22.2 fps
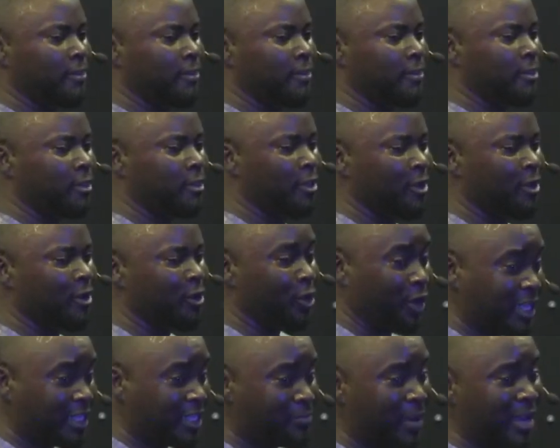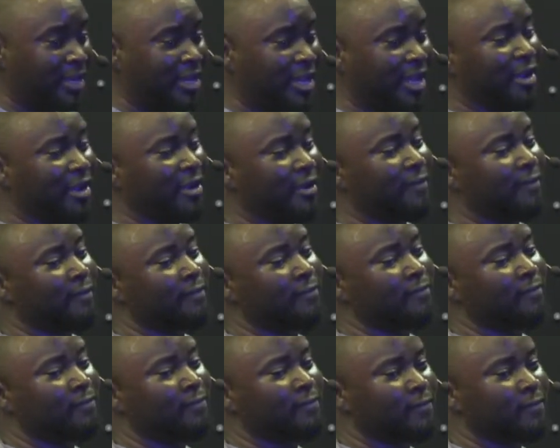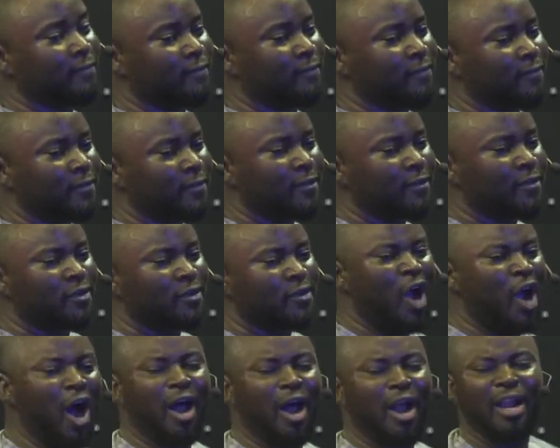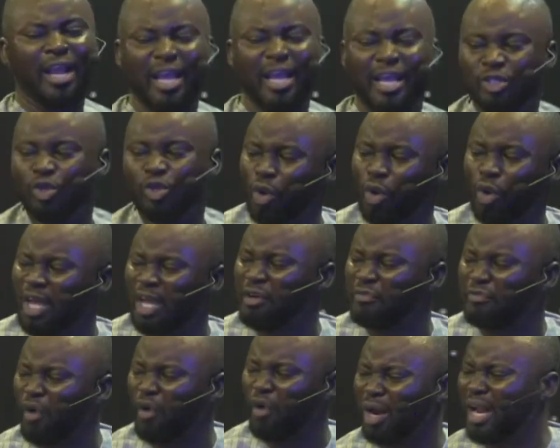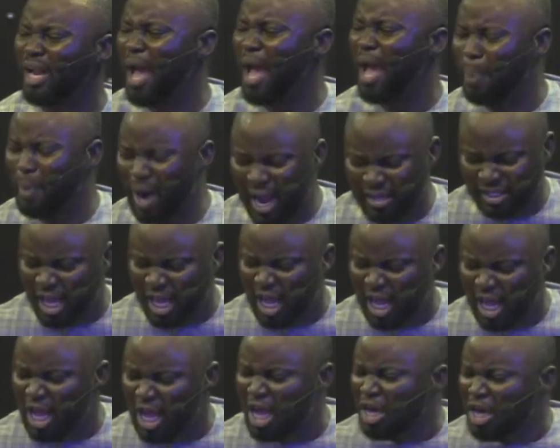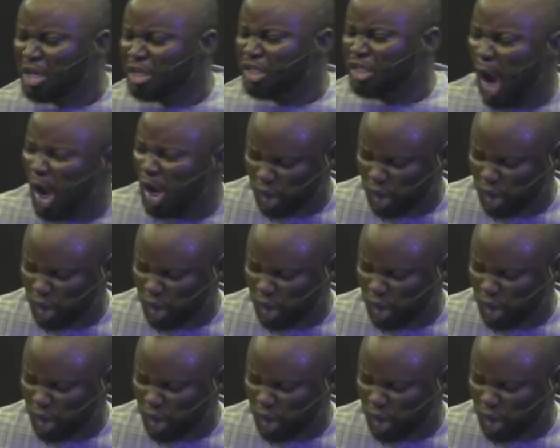Look at it, my dear. God is looking for laborers, those who will